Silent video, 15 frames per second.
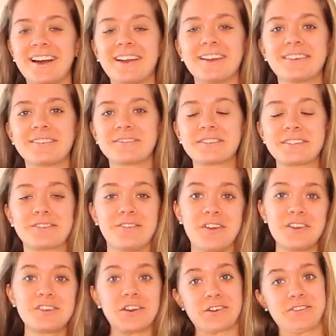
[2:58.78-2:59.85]
I was
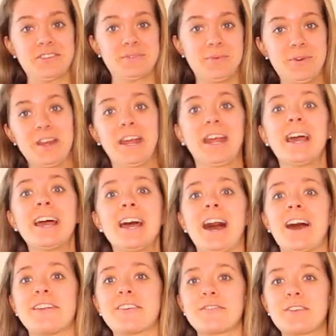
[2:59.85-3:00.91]
very dark this morning.
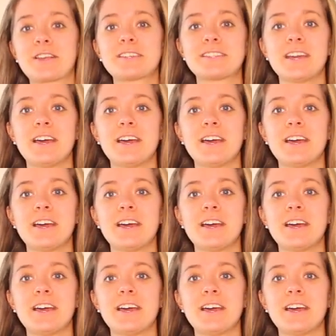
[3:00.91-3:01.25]
I don't know if you can